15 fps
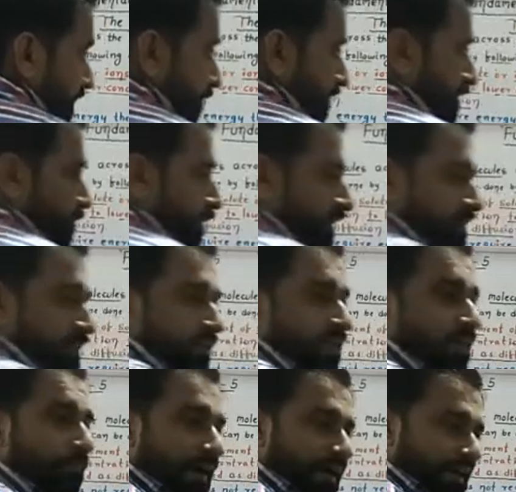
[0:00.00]
is present. The
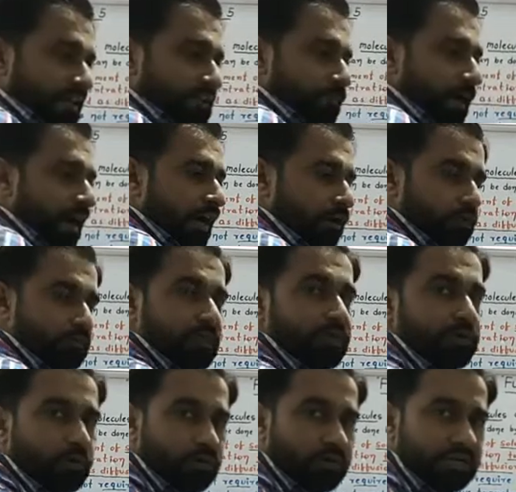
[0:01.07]
matrix part of the
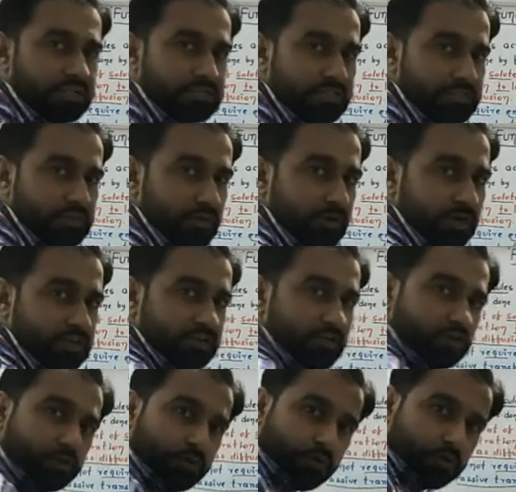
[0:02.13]
nucleus is known as
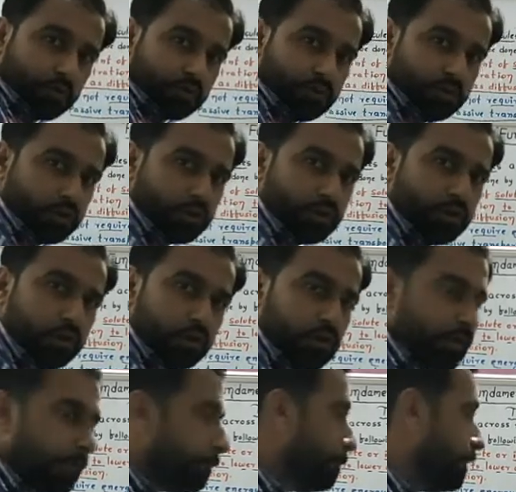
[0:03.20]

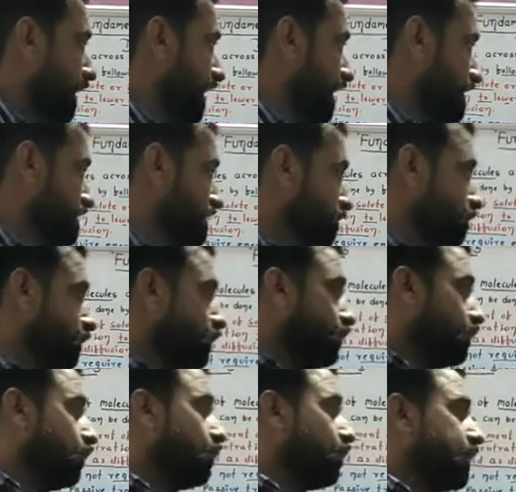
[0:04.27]
nucleoplasm.
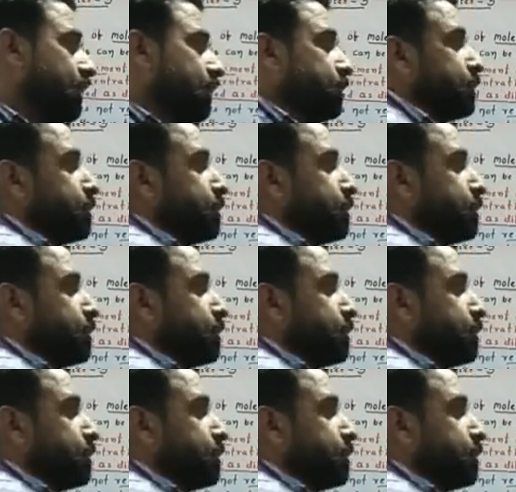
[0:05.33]
Okay,